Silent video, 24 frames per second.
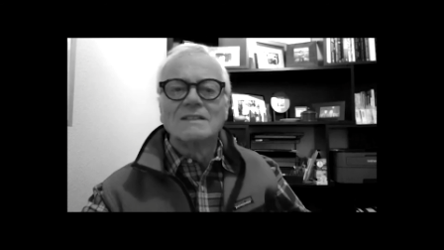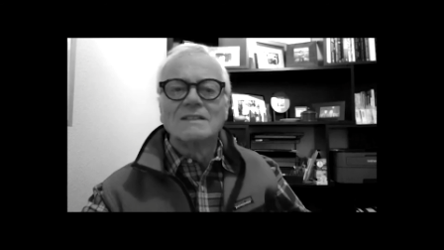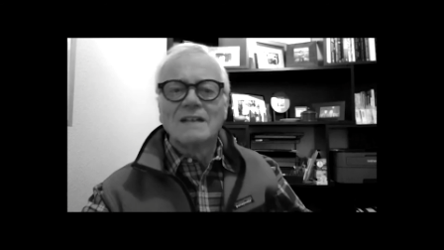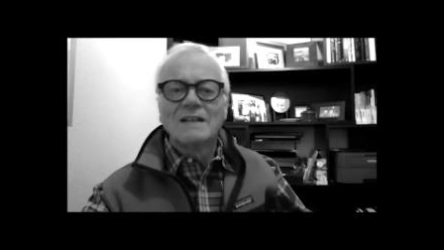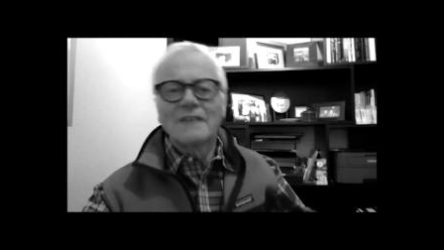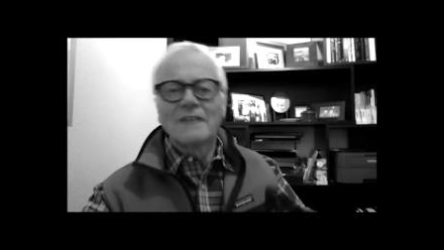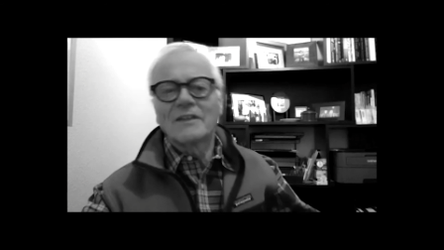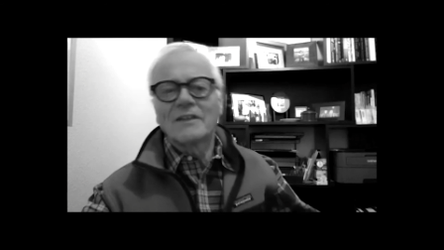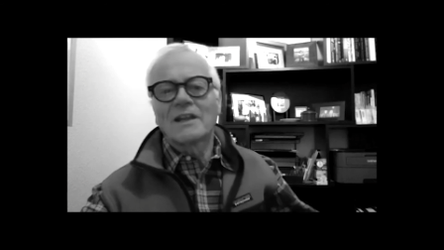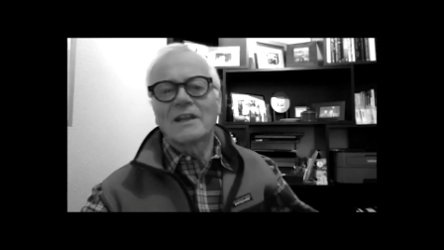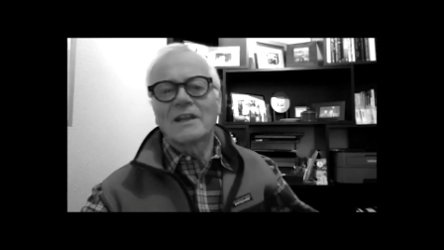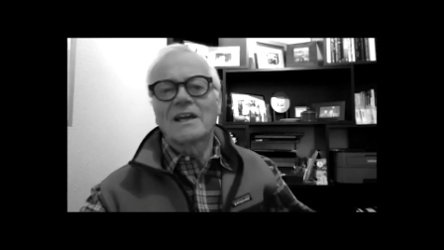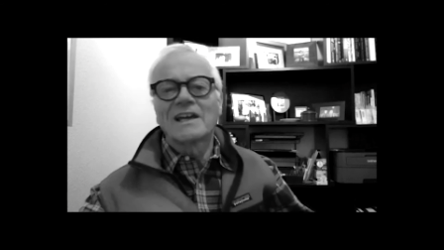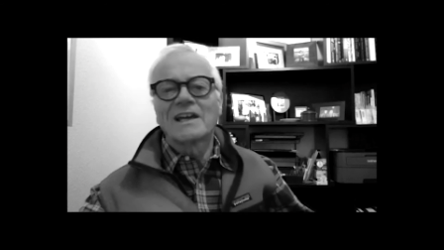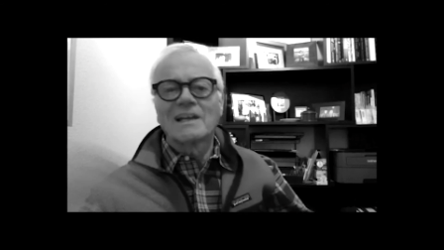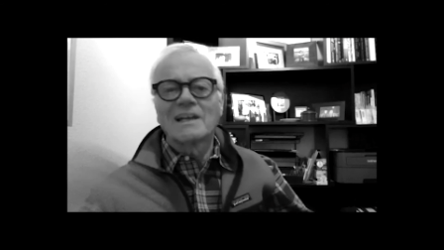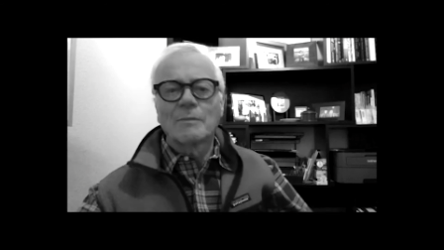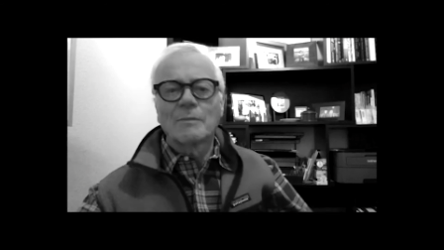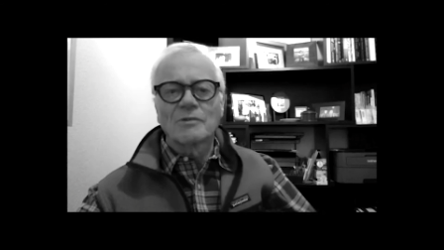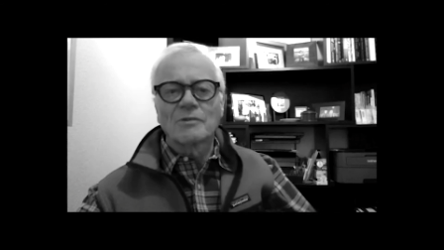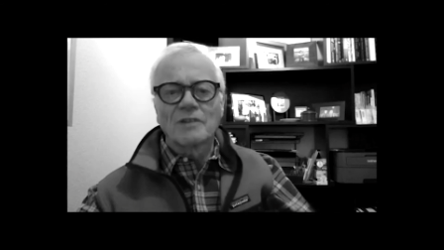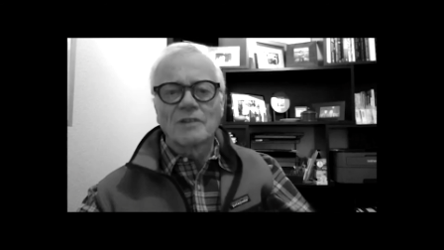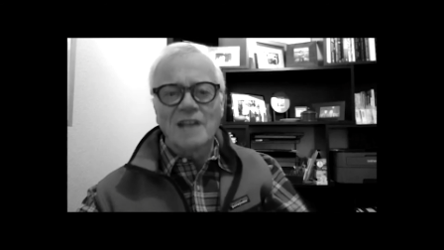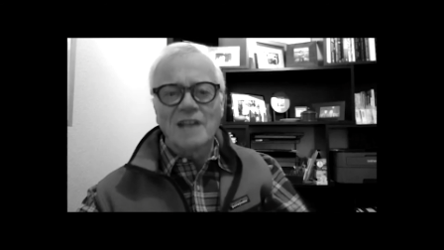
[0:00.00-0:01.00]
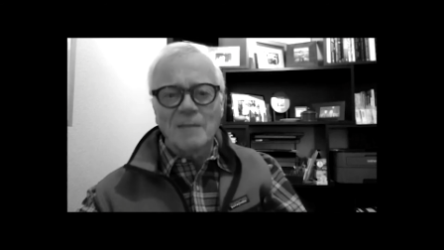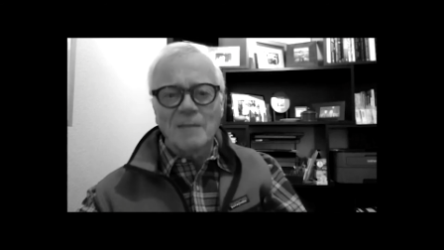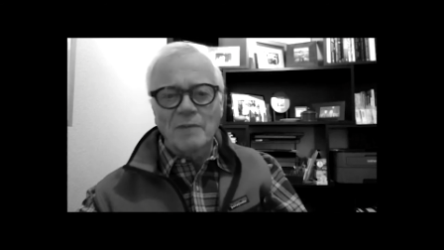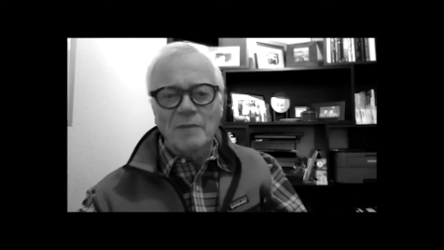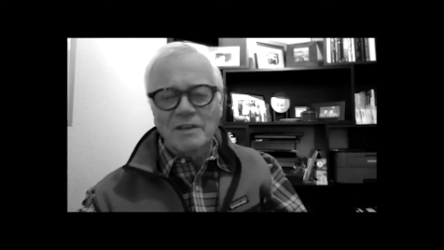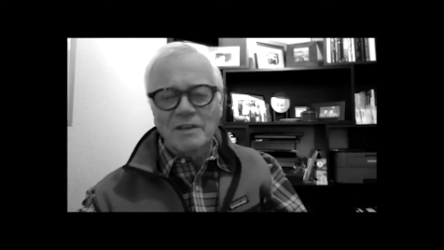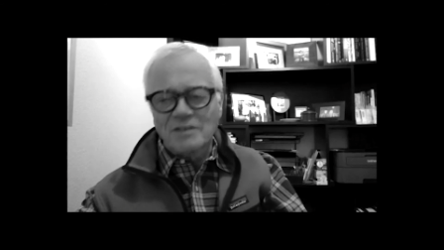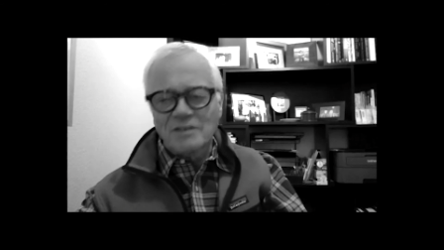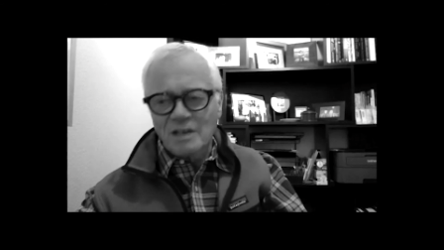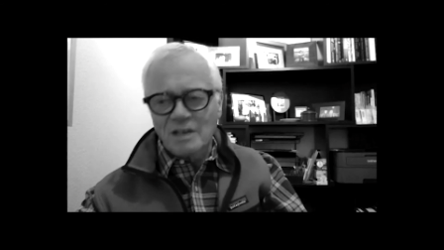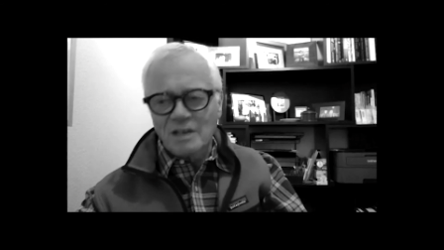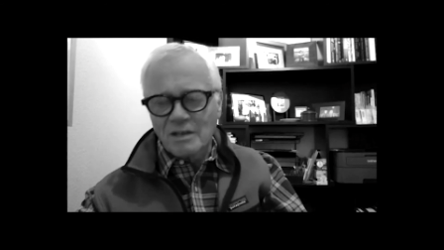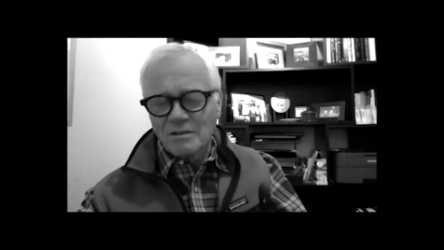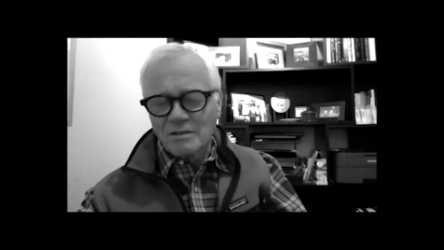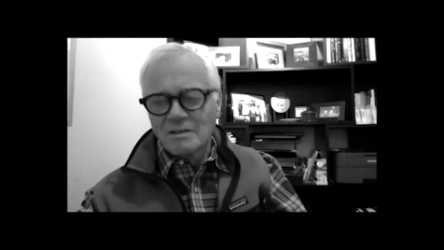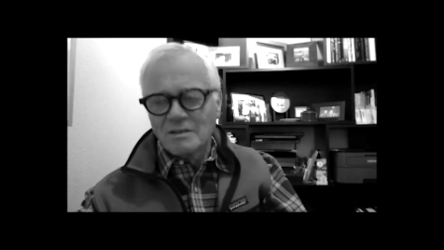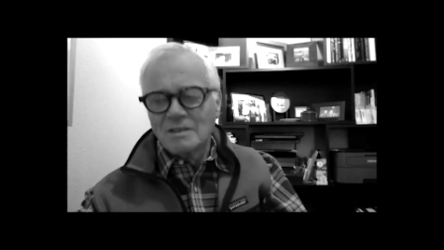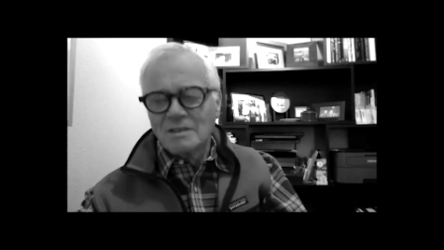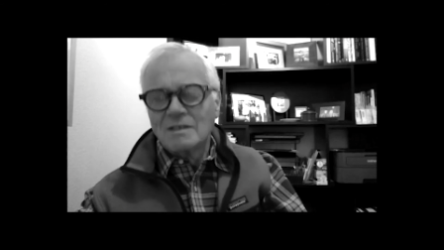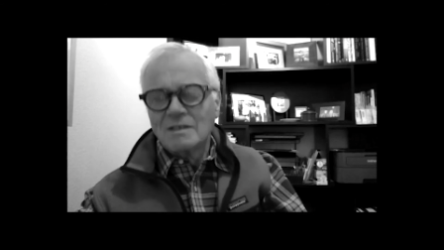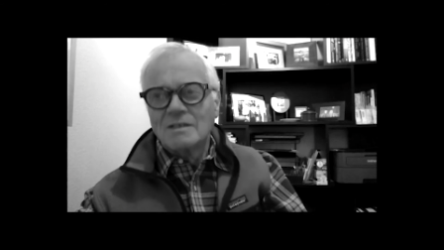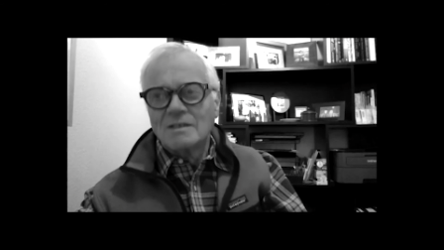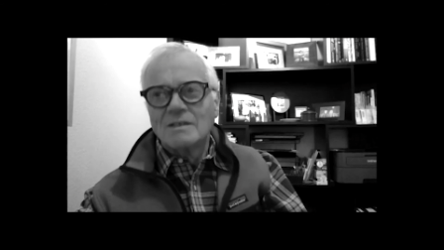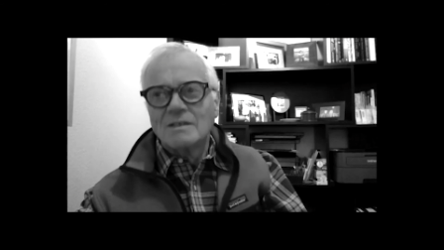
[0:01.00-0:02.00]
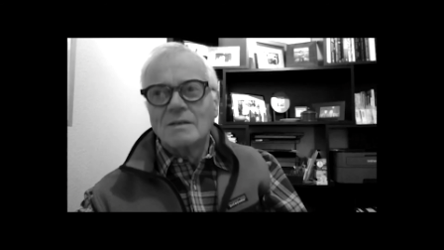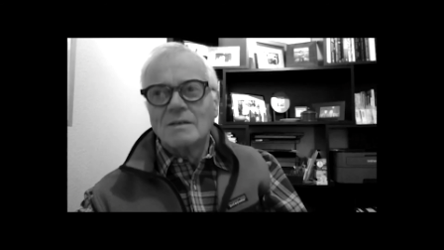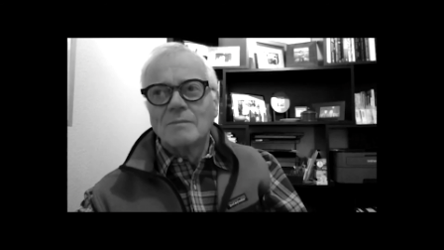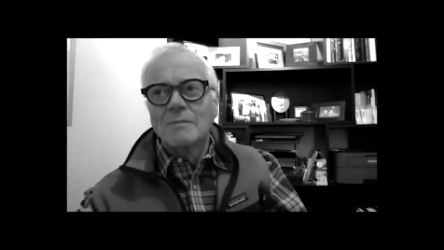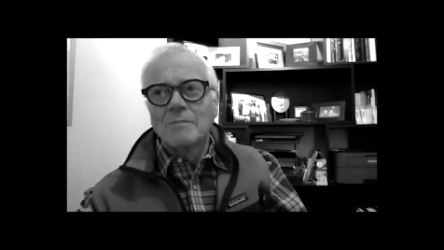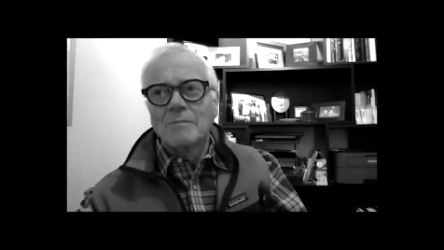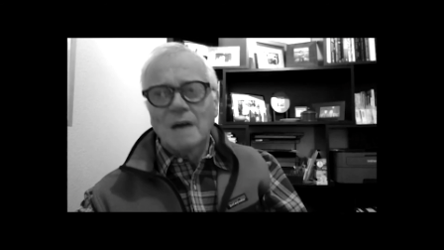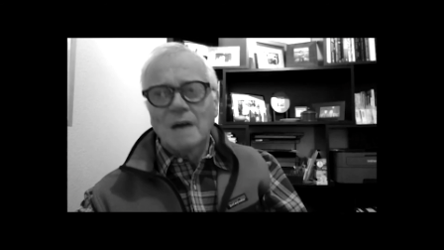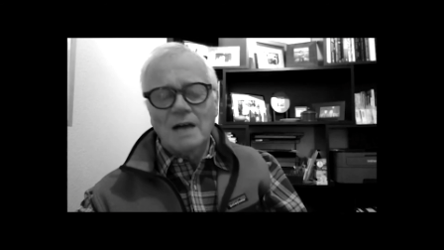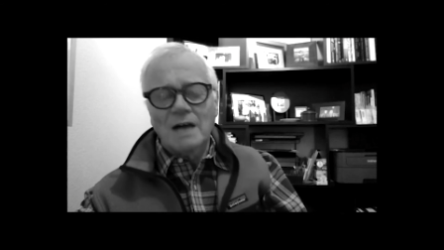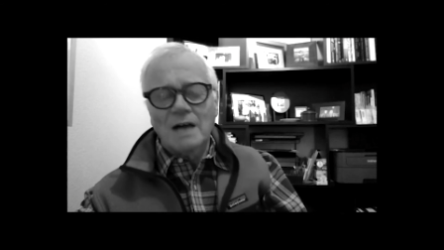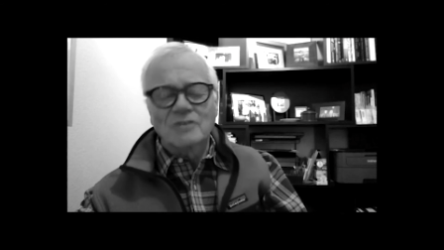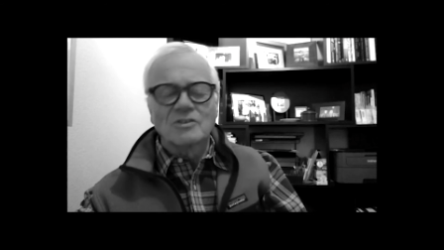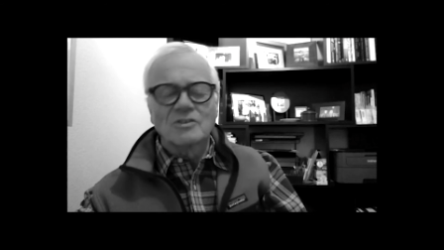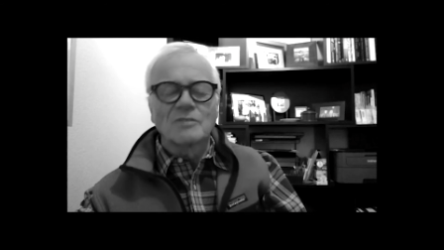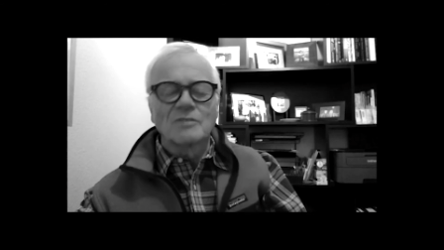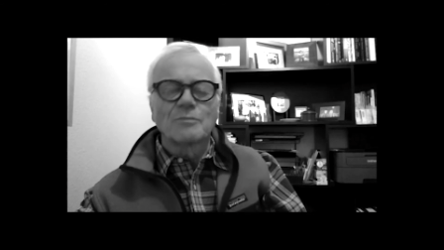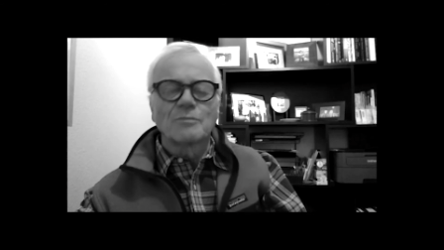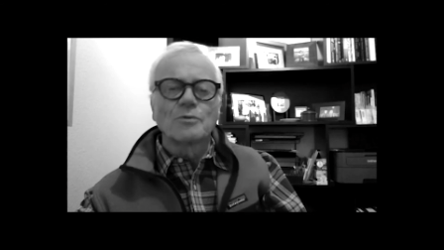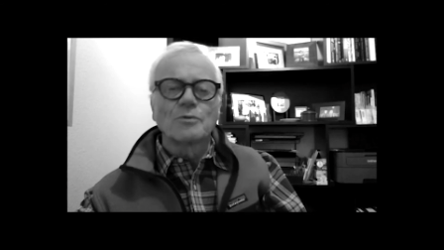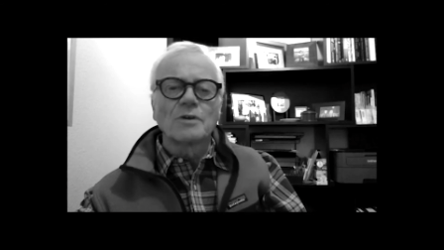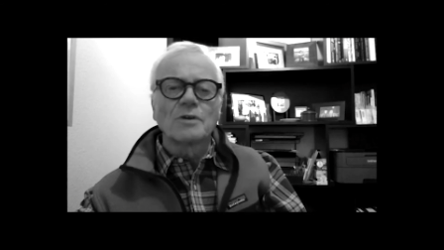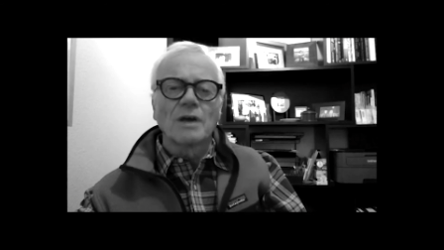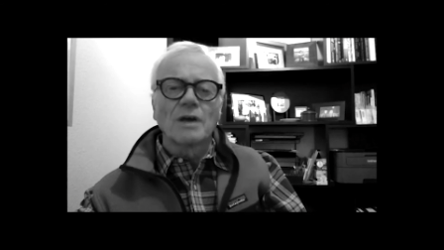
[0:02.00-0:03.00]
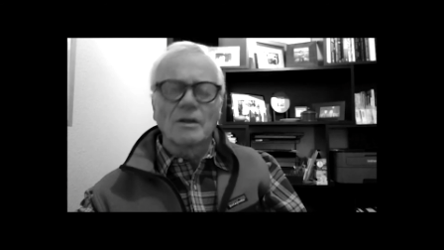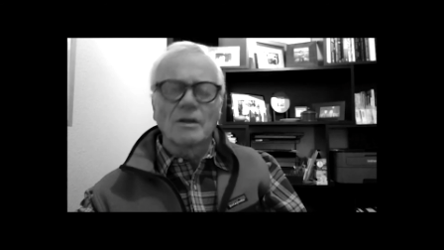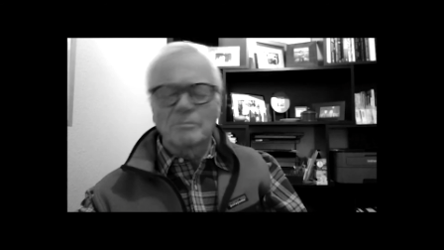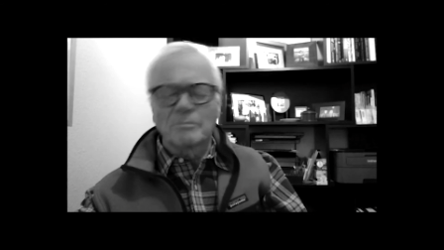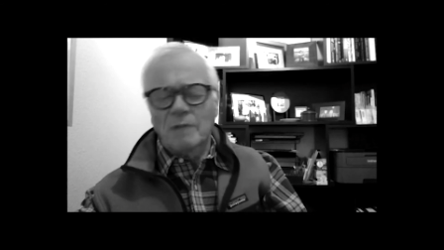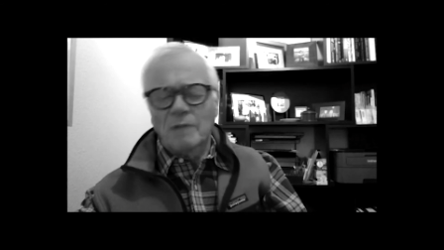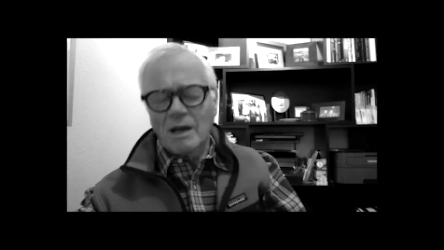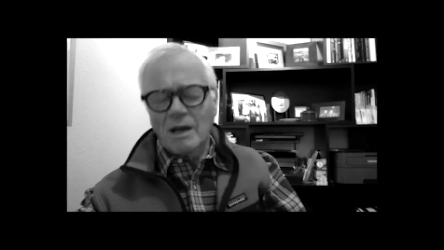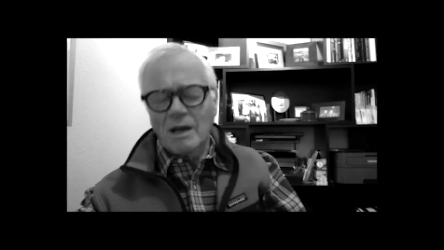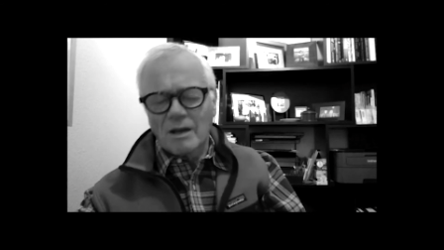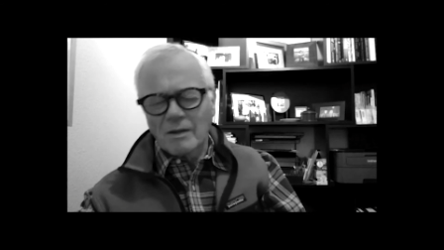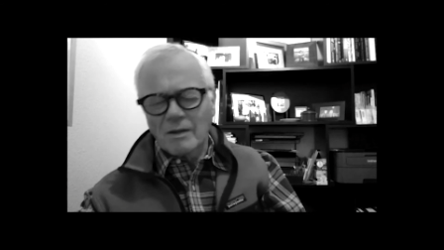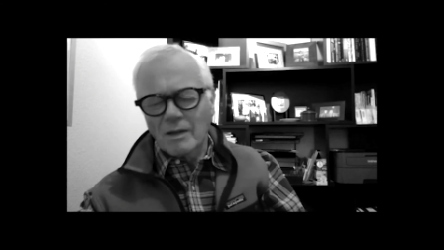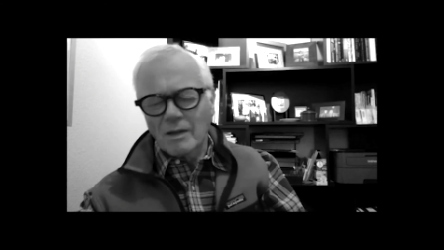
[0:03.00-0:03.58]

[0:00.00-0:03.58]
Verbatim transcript: Wow. And then I end up with an eight by ten positive print, uh,